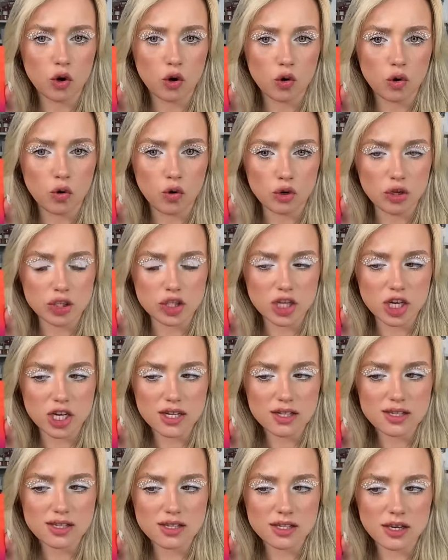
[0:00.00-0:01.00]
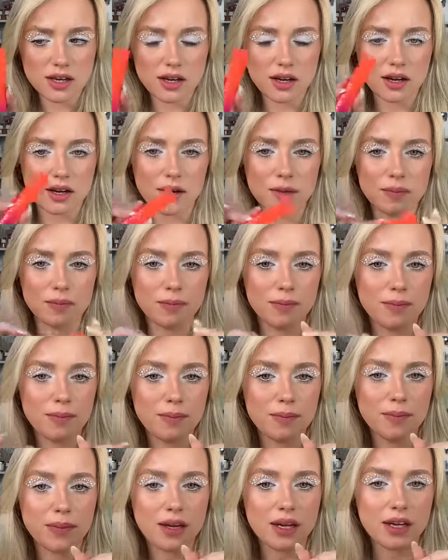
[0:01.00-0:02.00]
gorgeous, um,
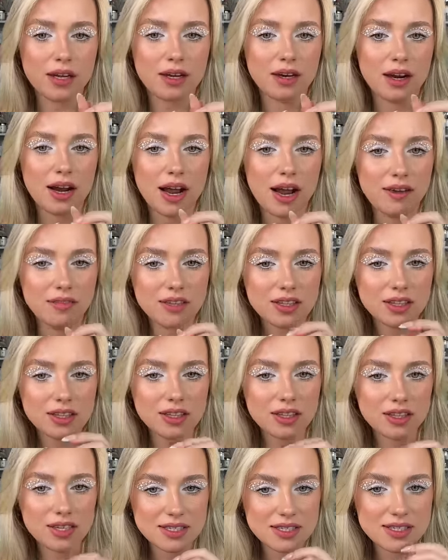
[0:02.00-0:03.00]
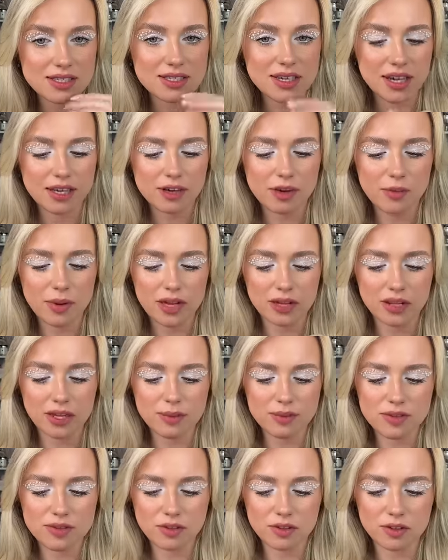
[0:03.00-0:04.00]
but having this stain on my
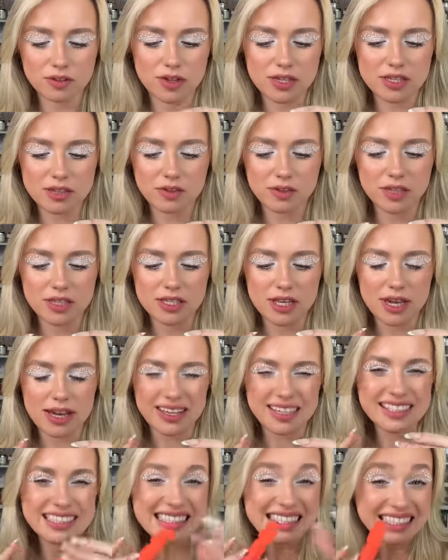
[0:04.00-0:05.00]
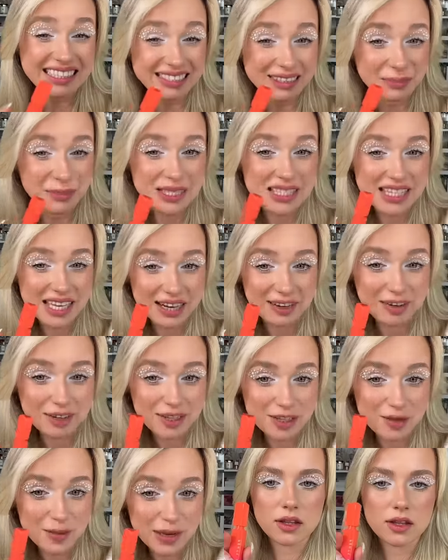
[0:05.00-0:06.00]
lips for the rest of the day is a little bit scary
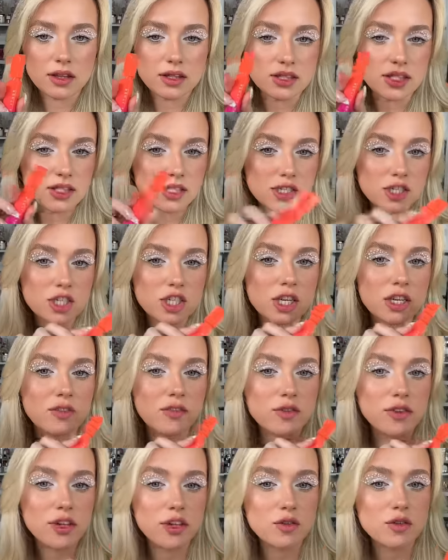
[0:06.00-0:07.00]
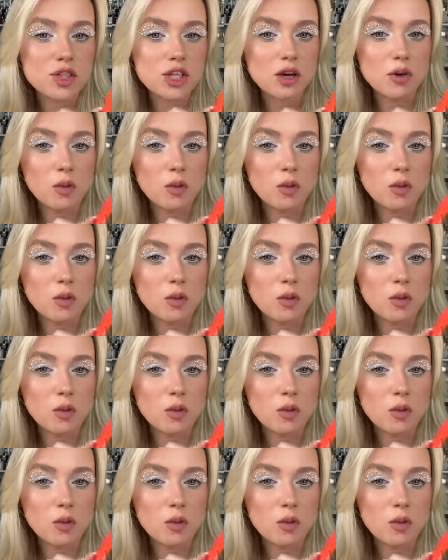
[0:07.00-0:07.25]
to me. This is in shade Fuchsia